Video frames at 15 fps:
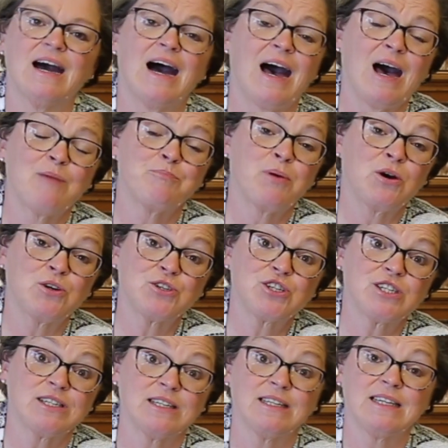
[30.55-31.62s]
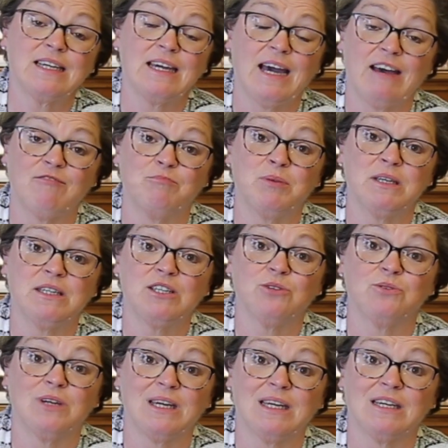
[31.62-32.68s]
I personally have been
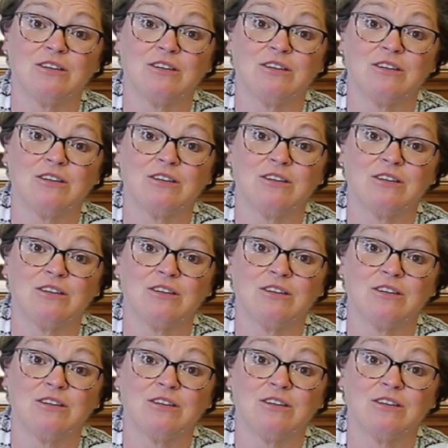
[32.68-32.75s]
doing